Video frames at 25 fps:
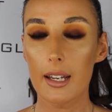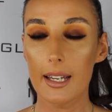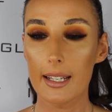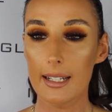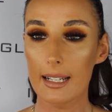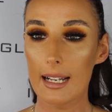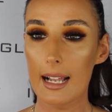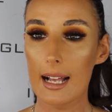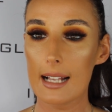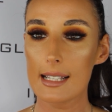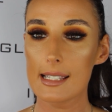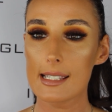
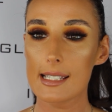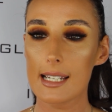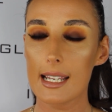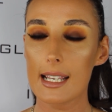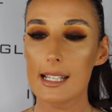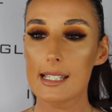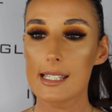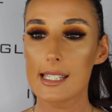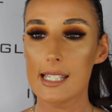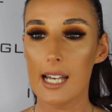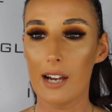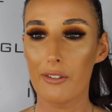And
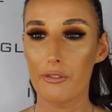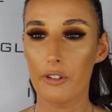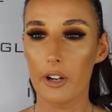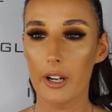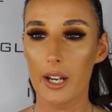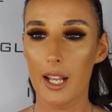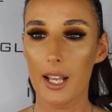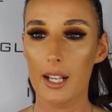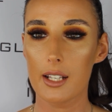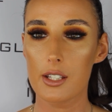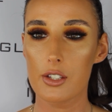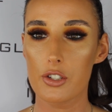lastly,
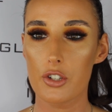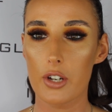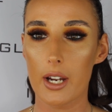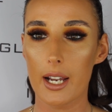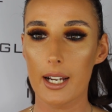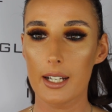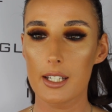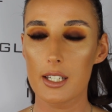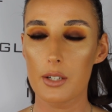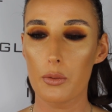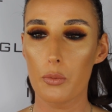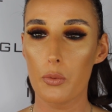saffron
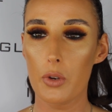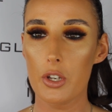extract,